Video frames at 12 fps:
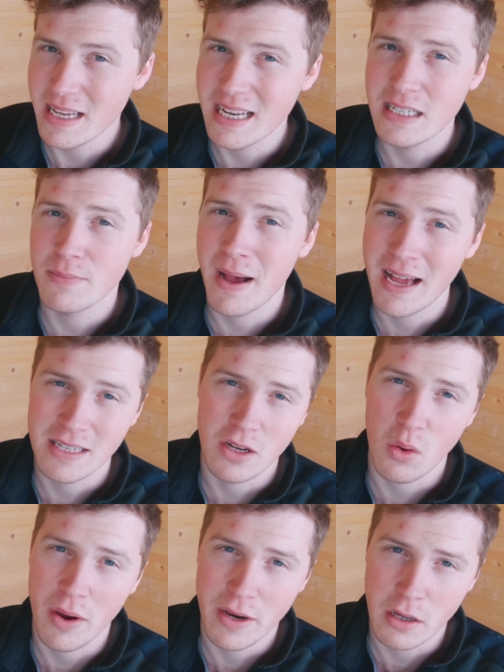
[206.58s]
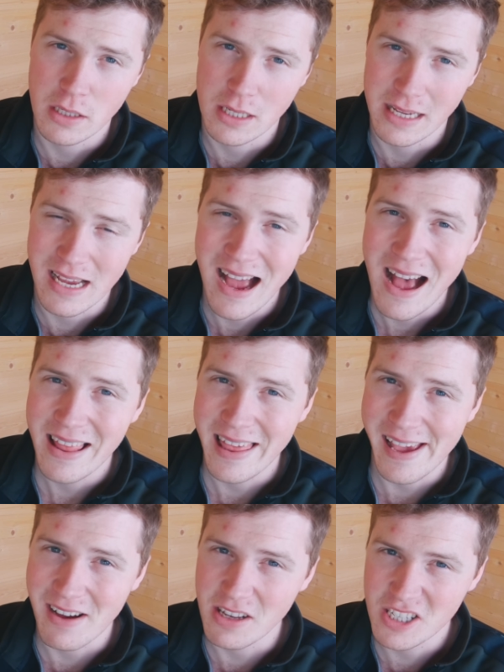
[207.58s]
tend to pattern quite nicely.
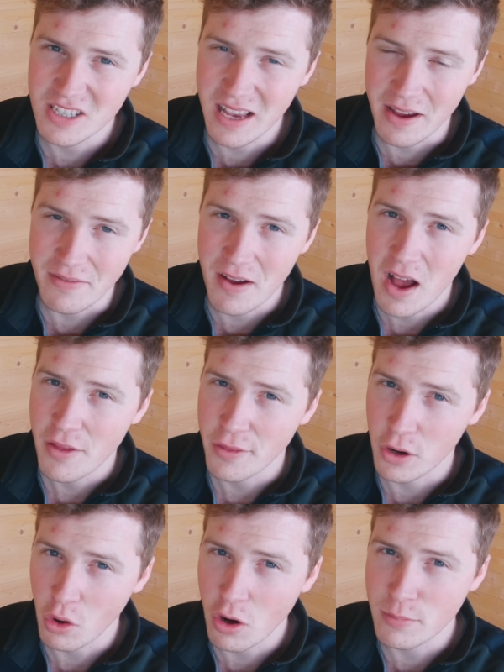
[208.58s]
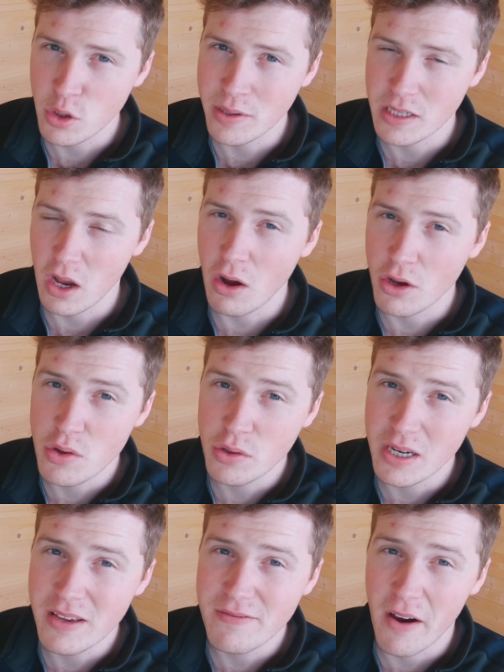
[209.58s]
They are safe. The lockup joints are
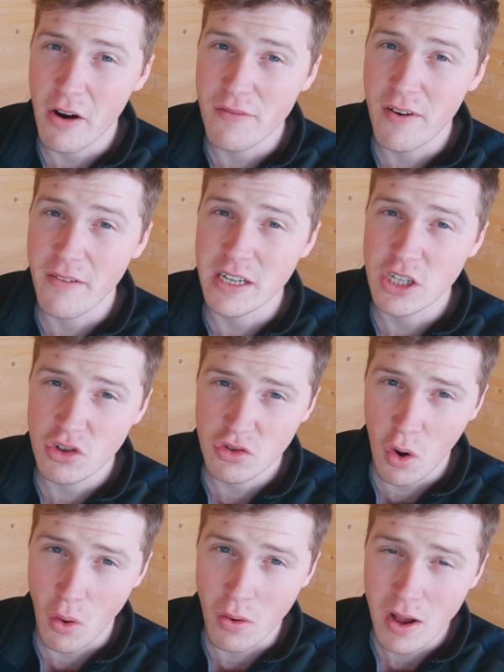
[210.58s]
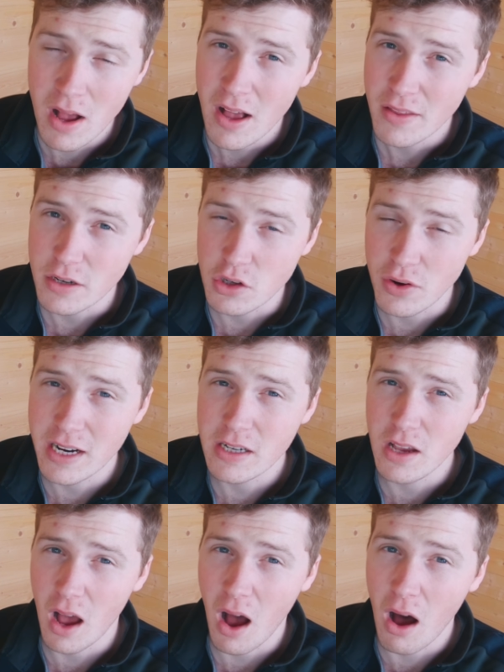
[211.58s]
usually very, very strong. The
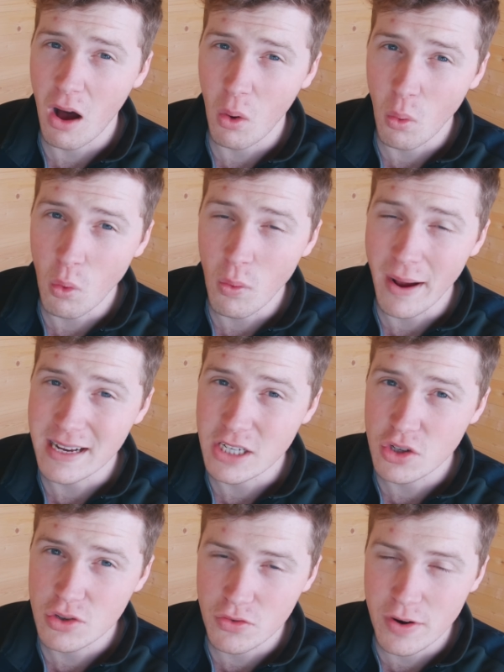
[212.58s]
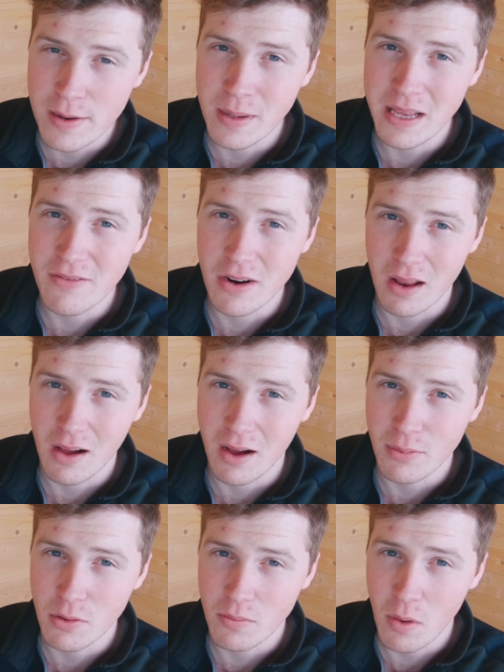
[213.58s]
triggers are all extremely
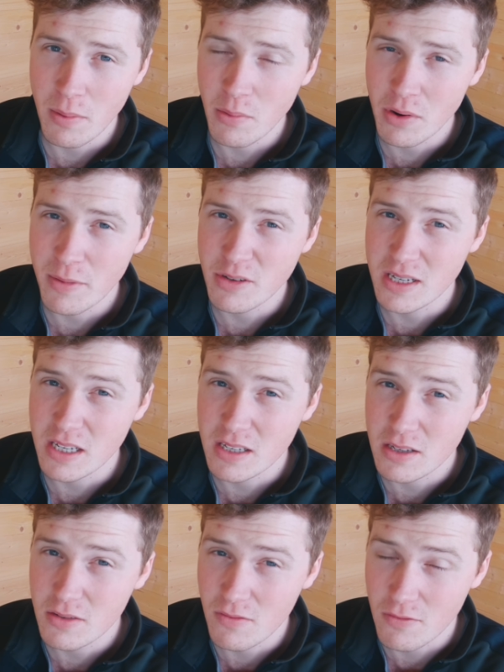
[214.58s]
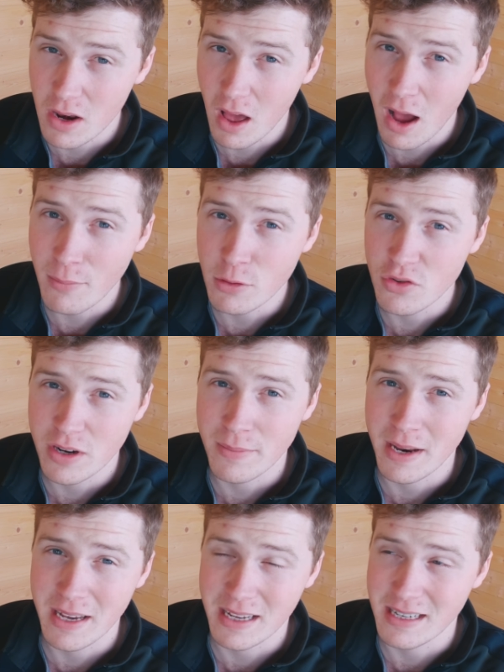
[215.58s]
reliable. Probably one of the most reliable trigger
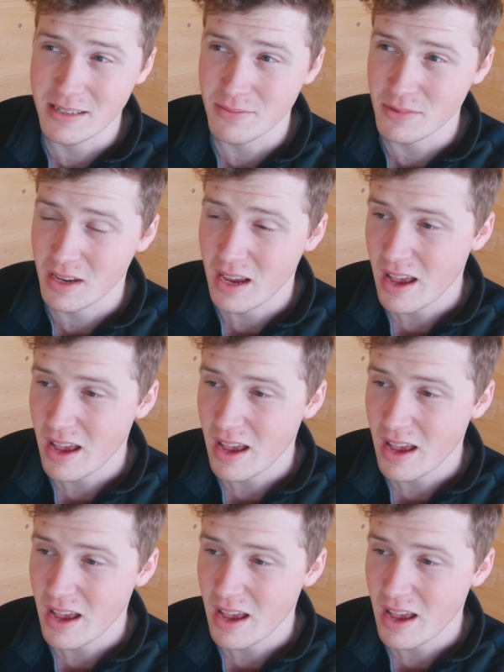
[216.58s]
mechanisms